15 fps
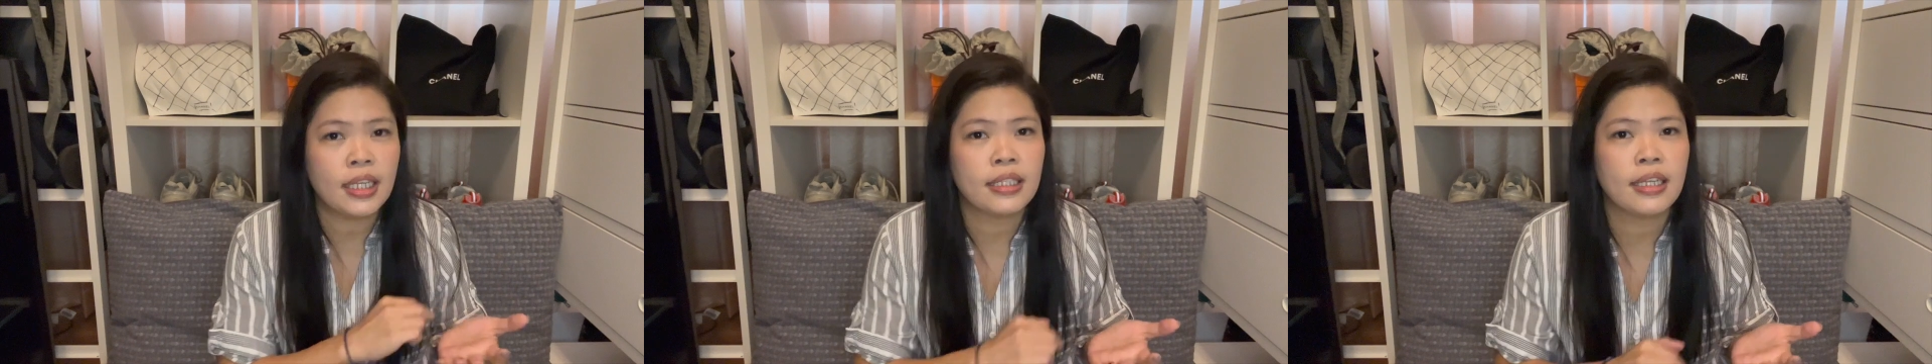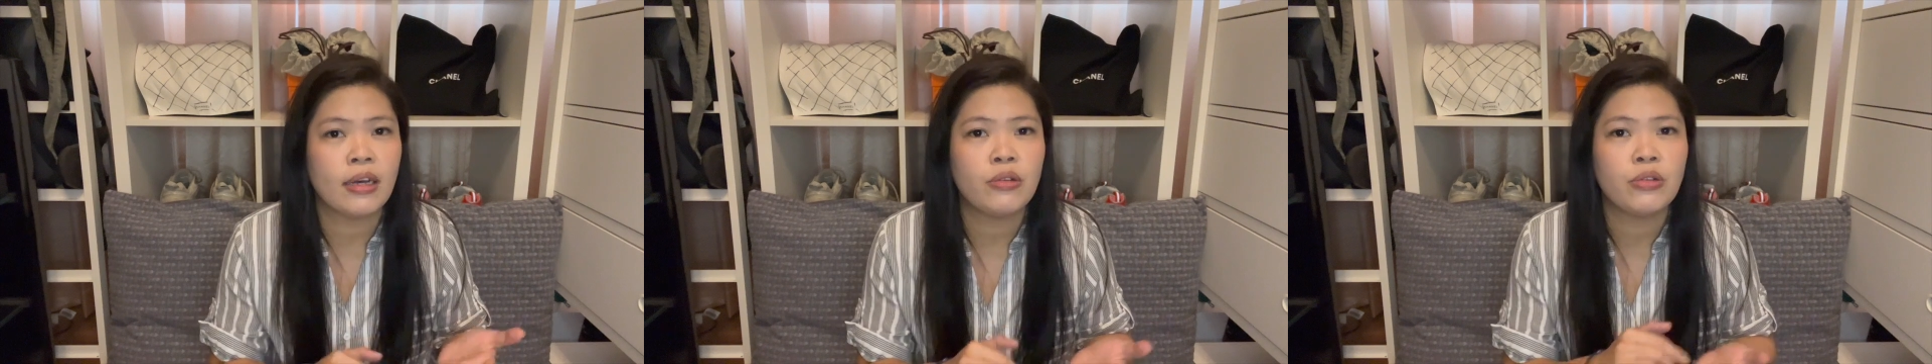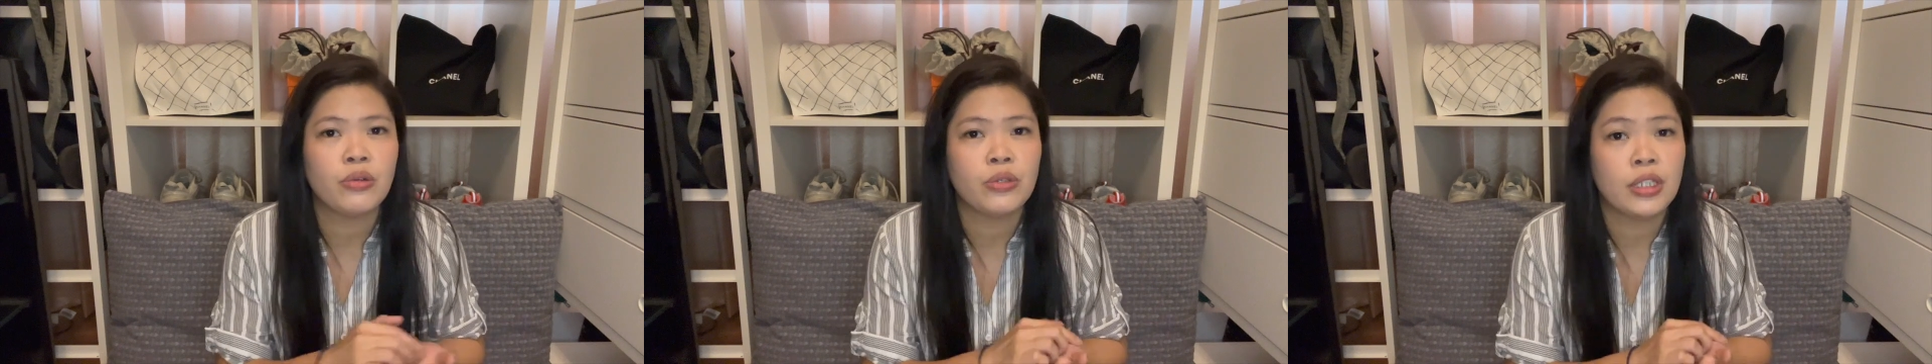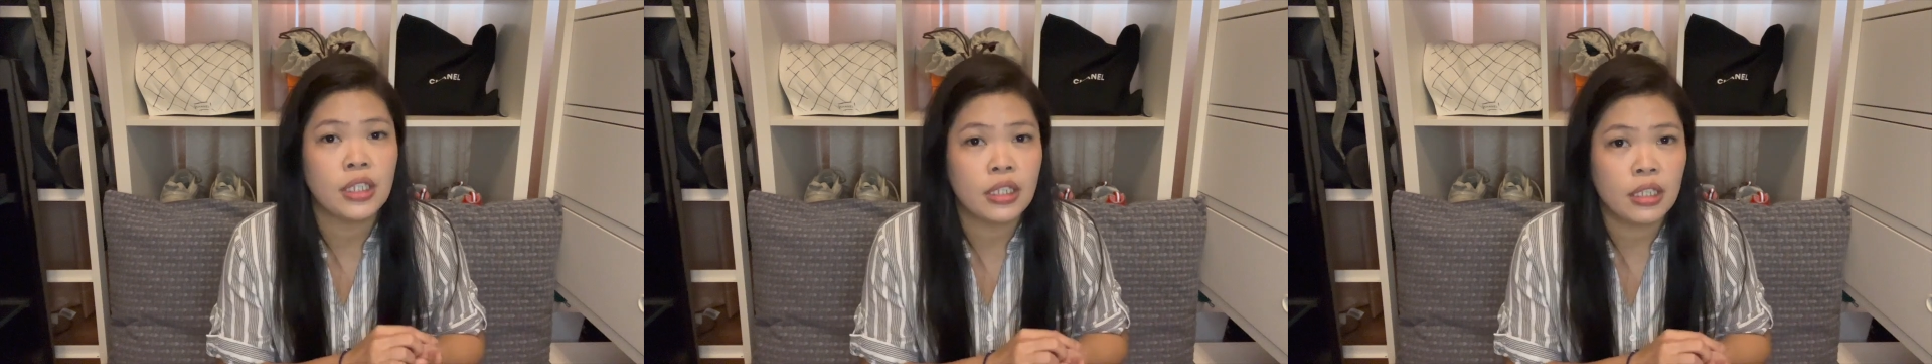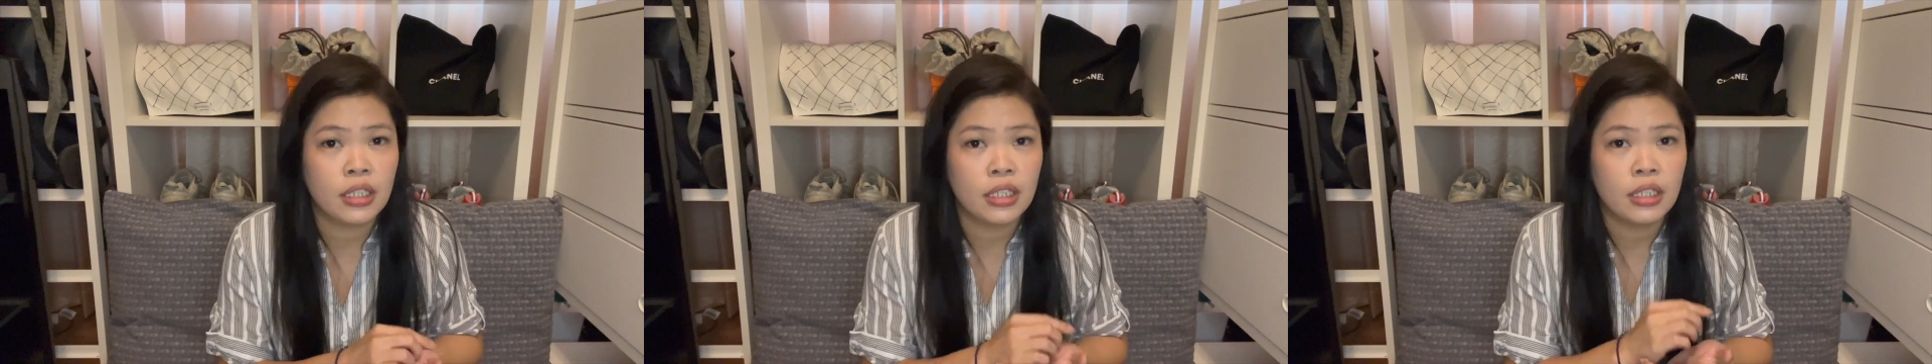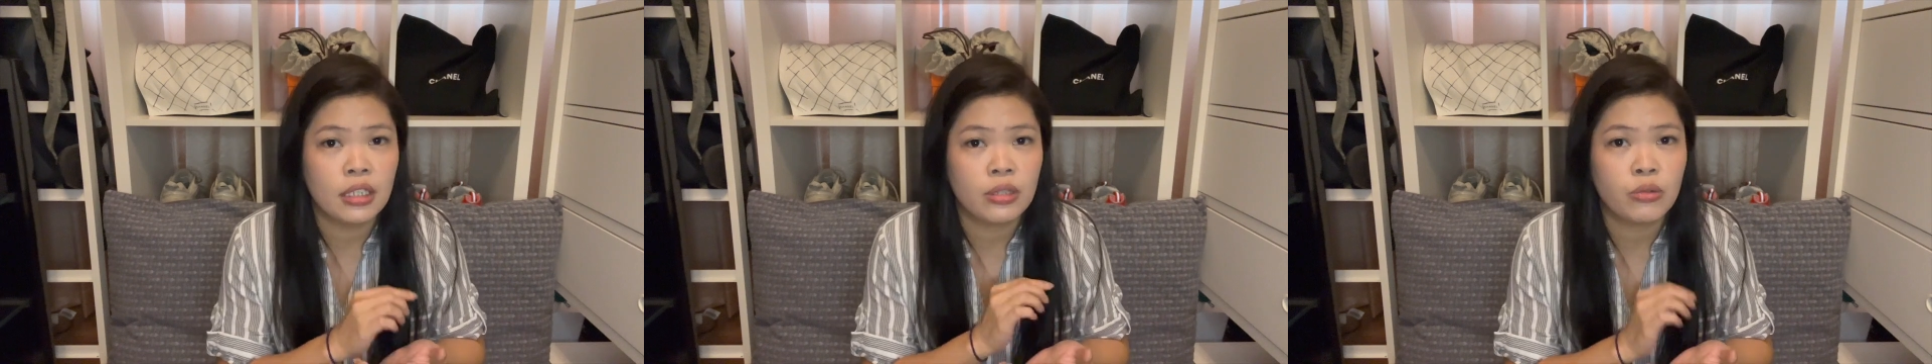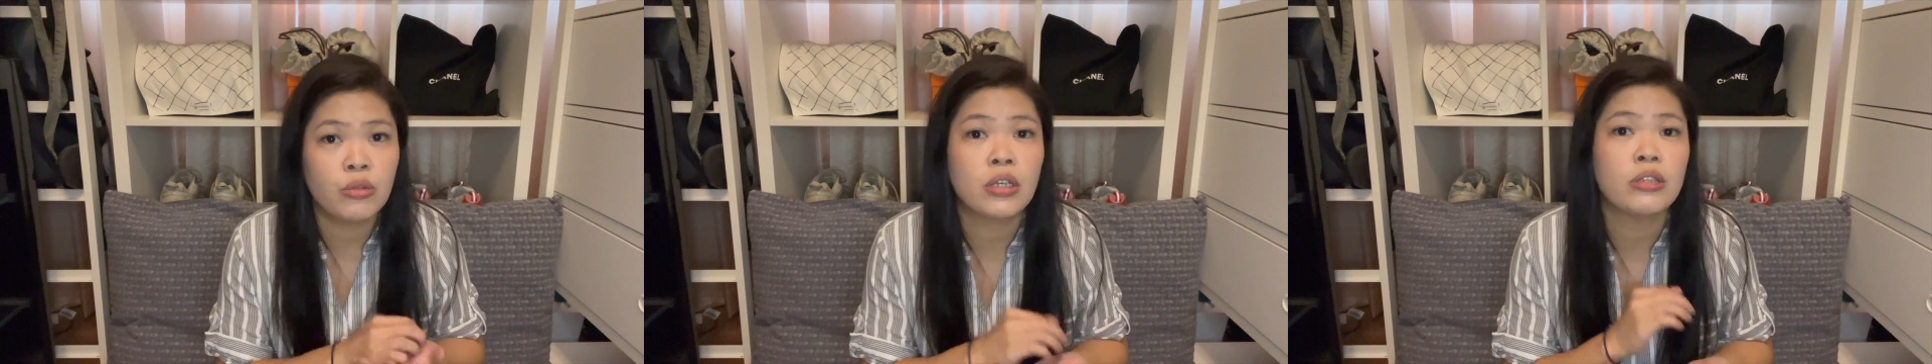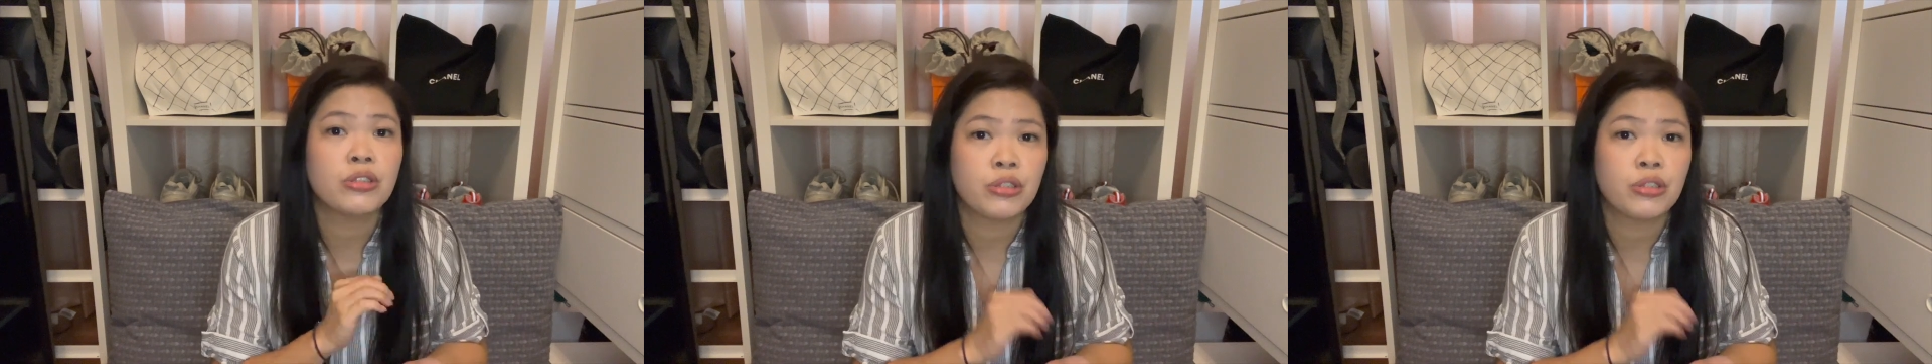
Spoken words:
I downloaded a Google